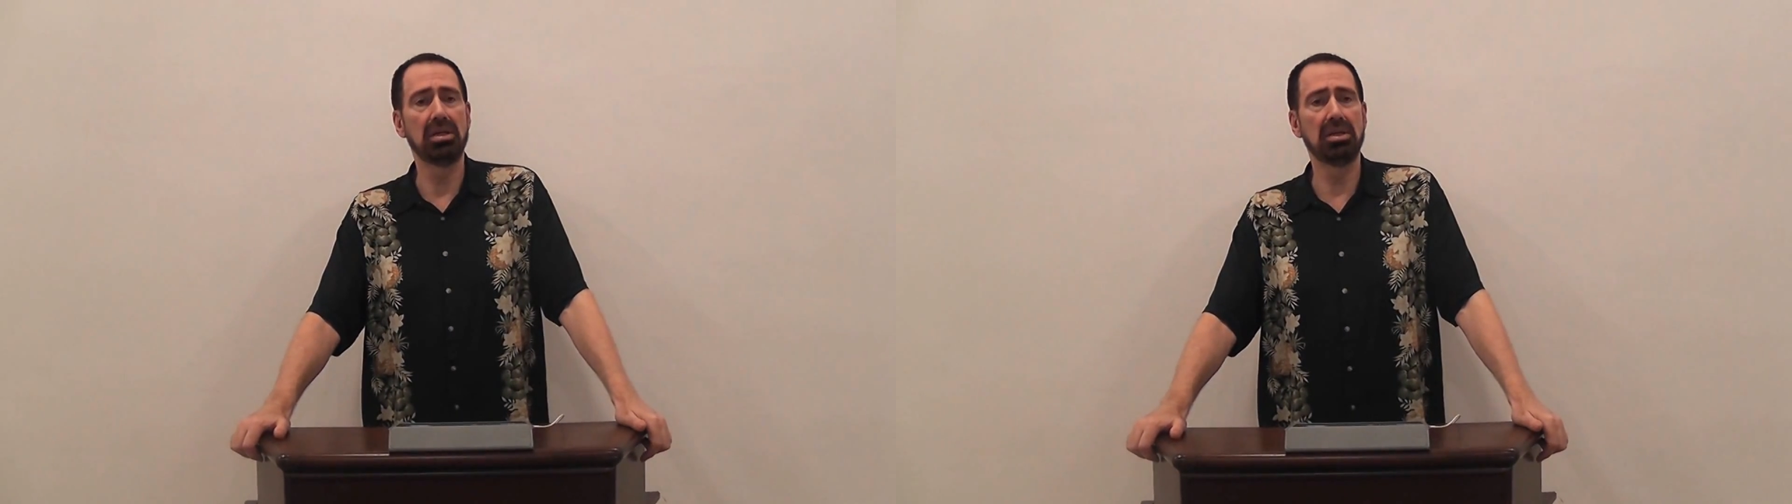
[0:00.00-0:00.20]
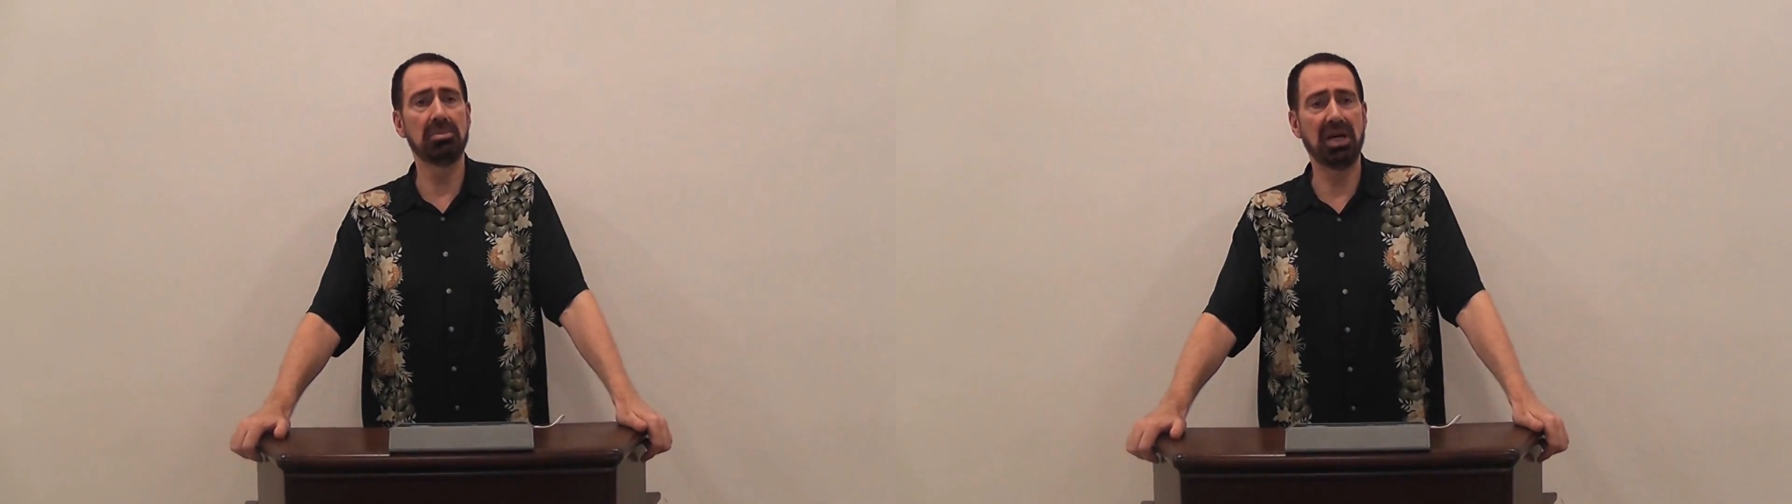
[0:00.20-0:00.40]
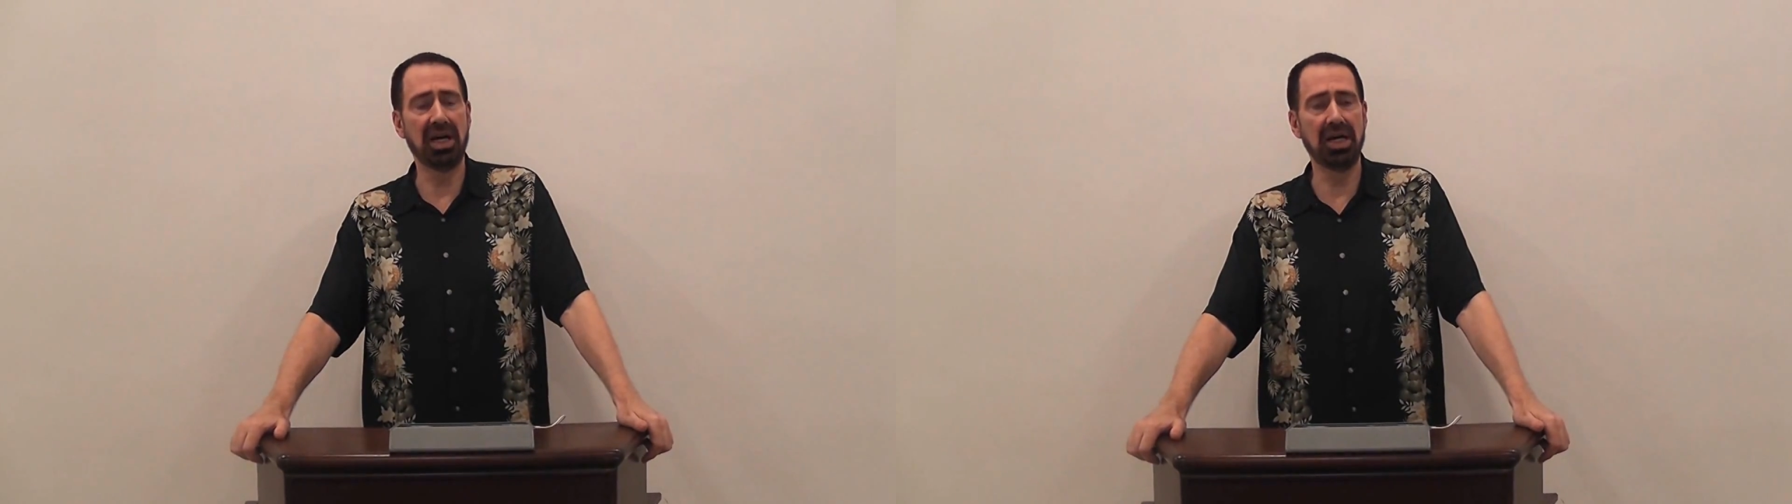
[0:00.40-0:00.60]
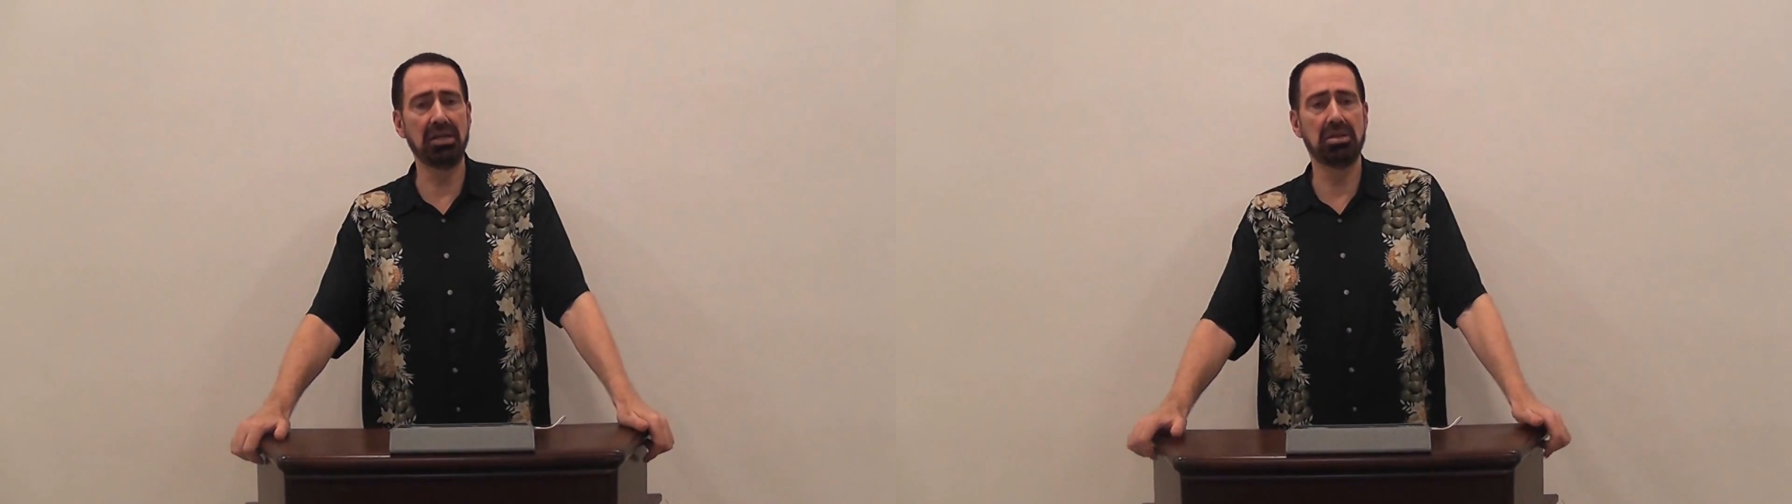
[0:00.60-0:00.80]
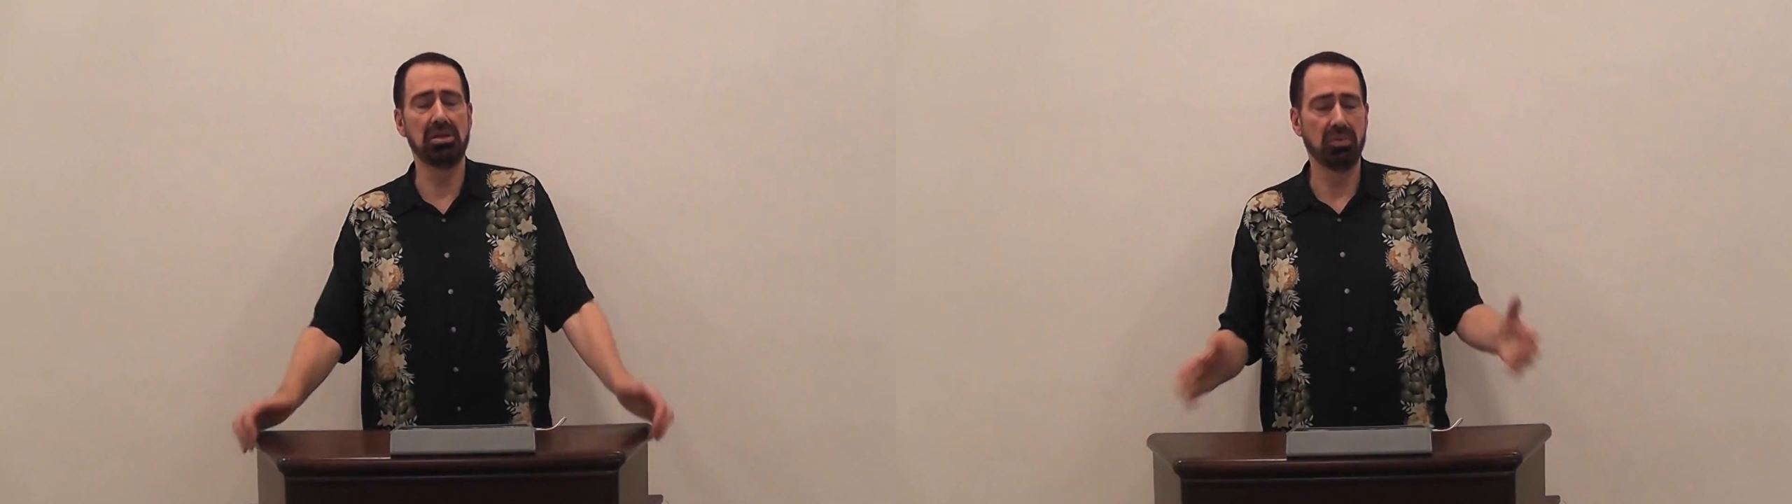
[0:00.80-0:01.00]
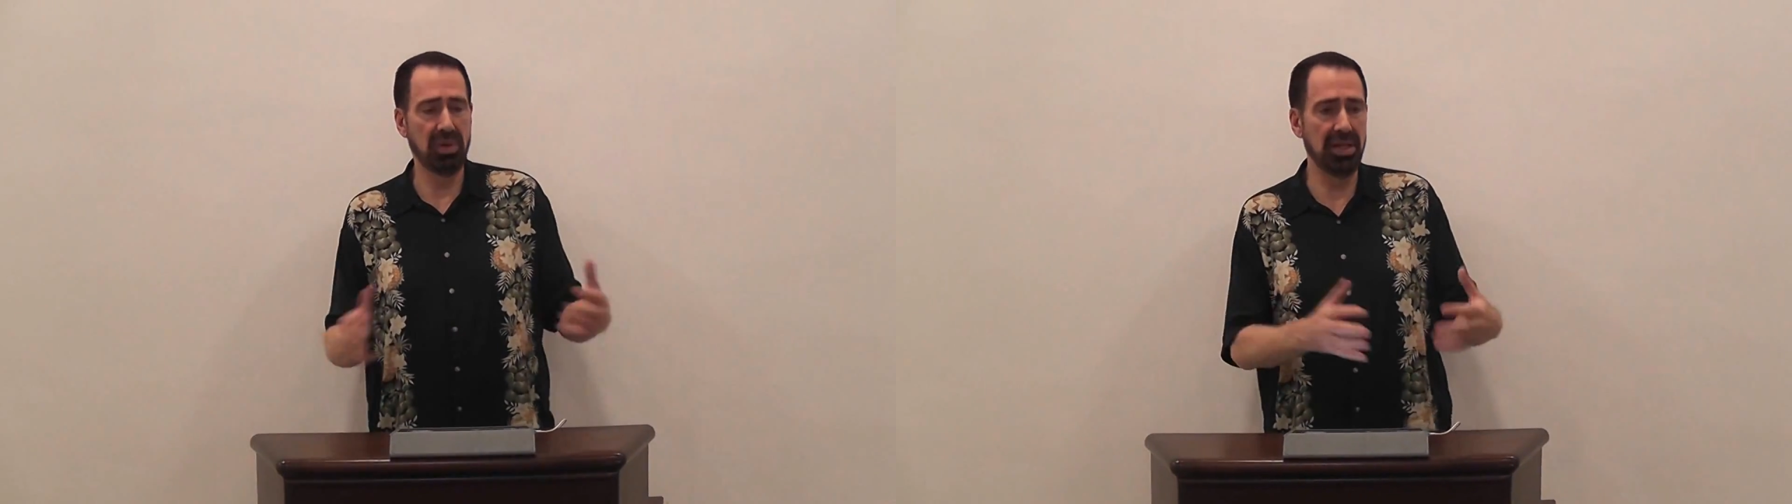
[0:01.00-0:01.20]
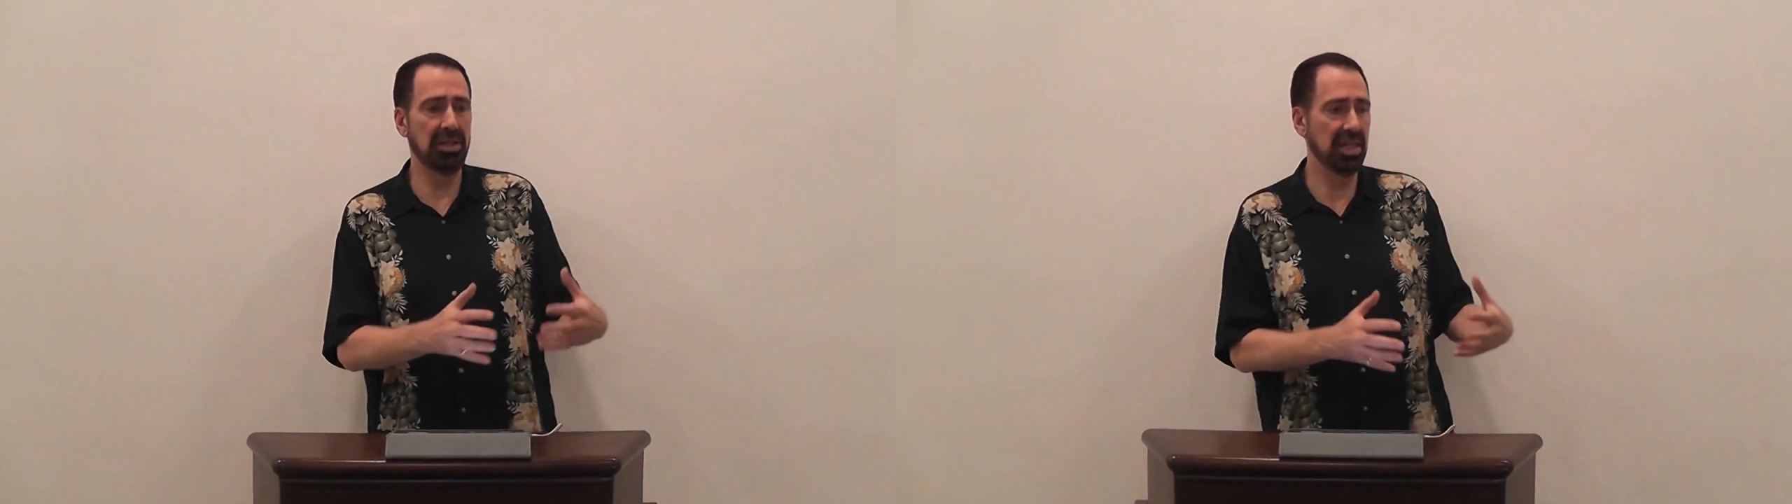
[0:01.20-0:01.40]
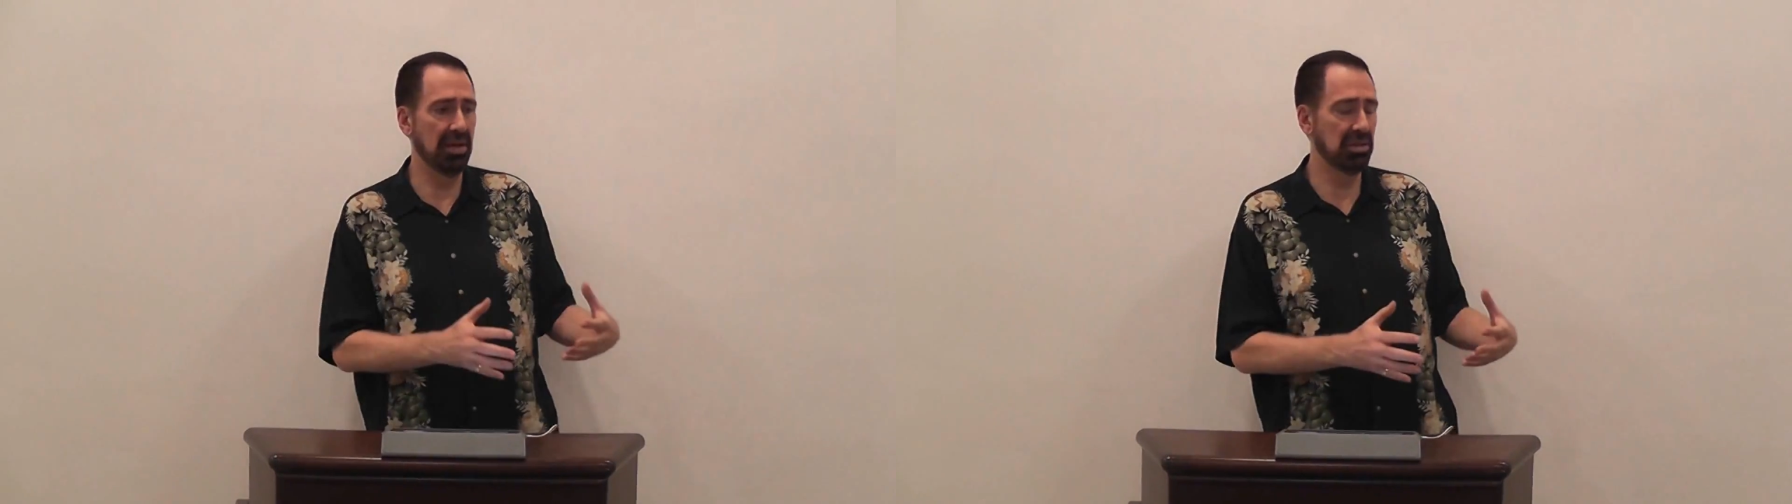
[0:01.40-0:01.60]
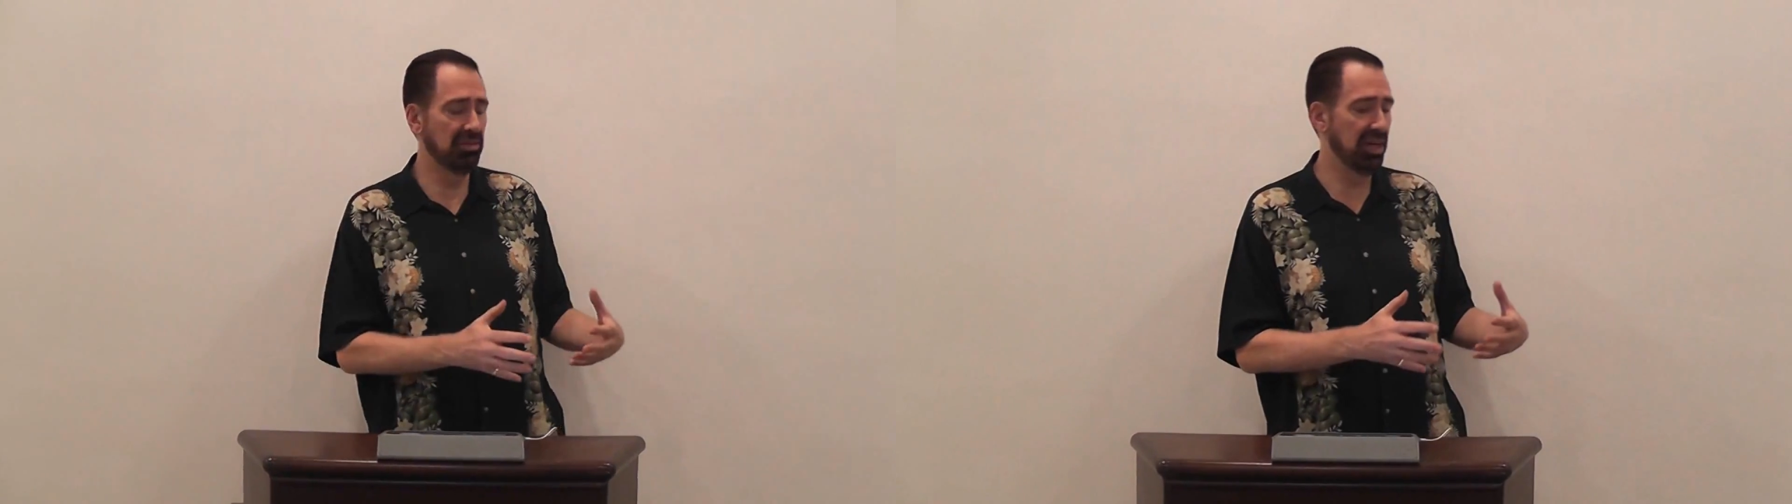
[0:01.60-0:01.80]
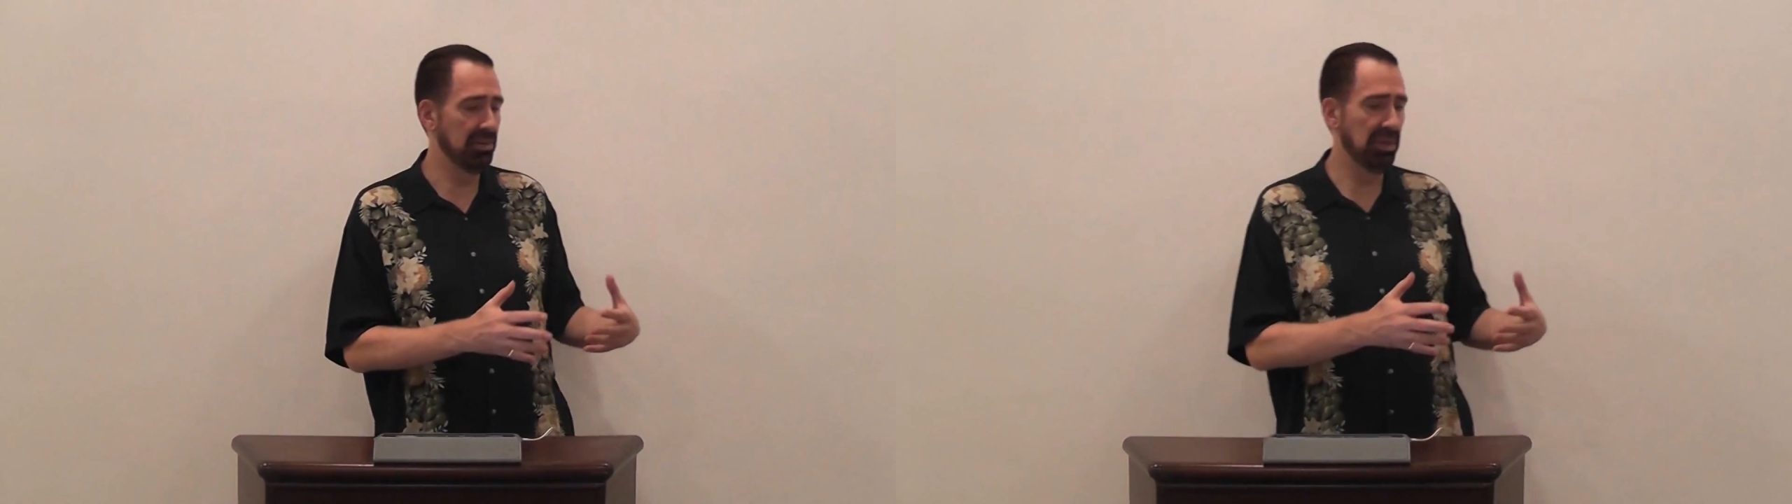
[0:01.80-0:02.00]
the Baha'is read the Tablets
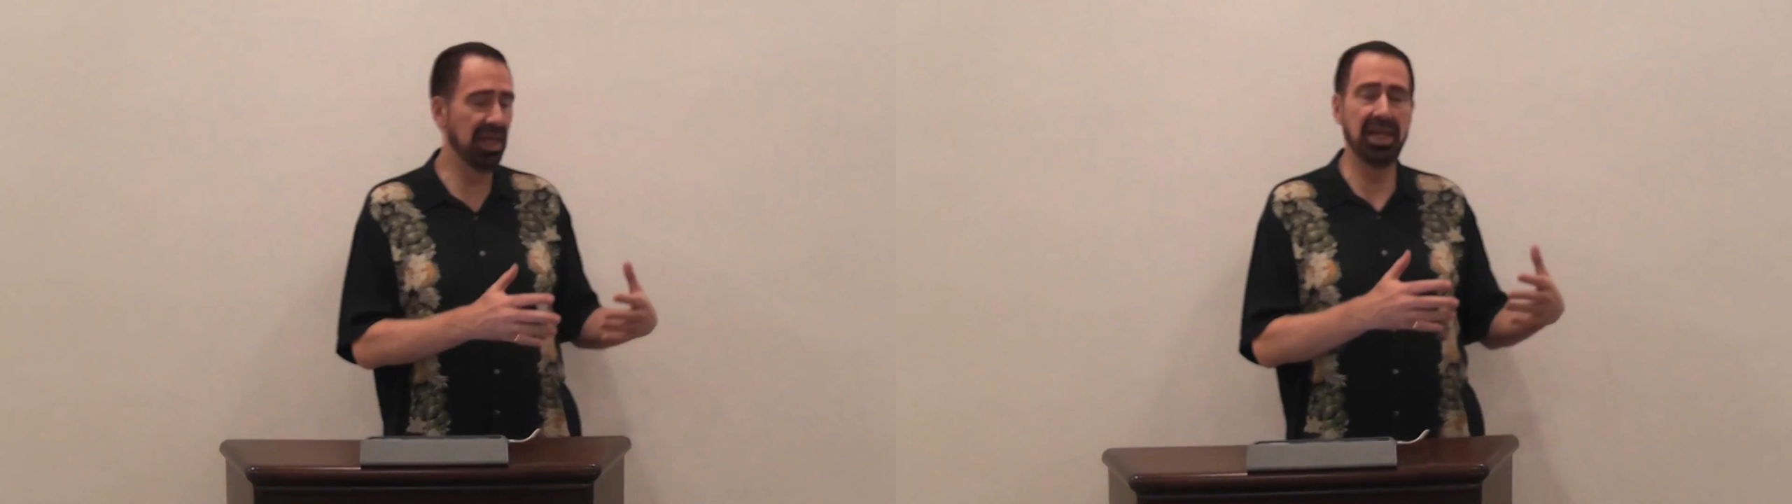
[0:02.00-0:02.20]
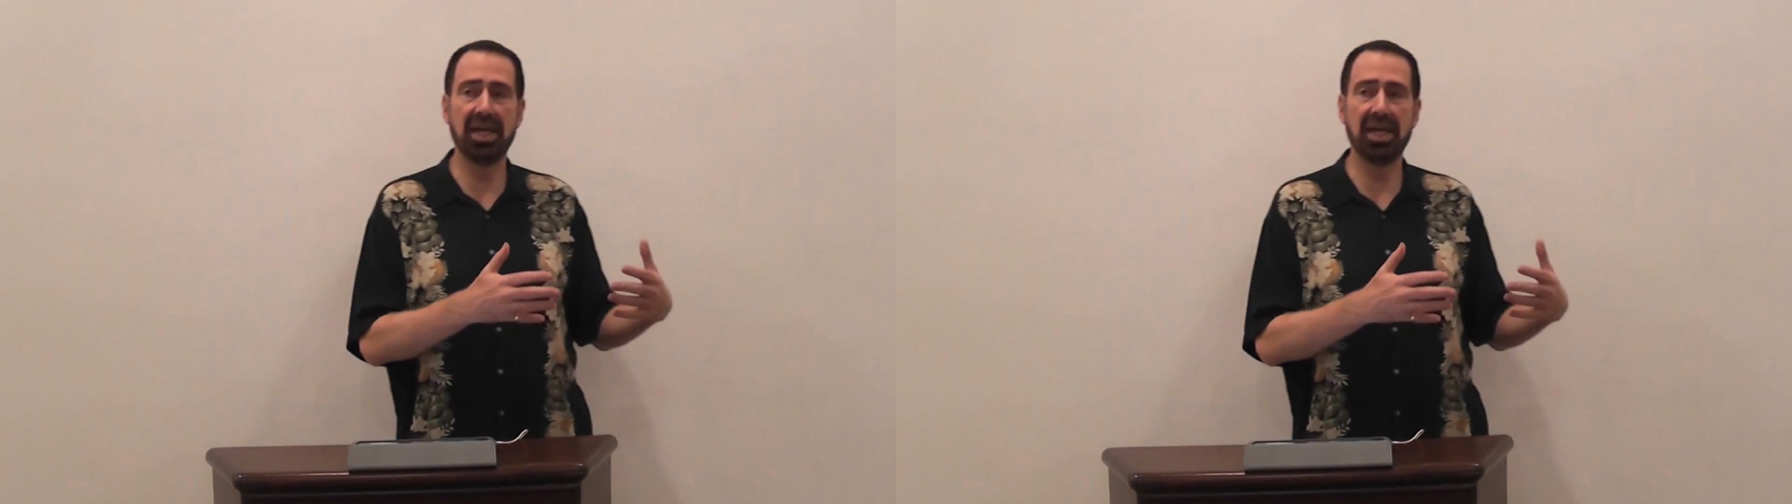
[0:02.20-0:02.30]
of the Divine Plan,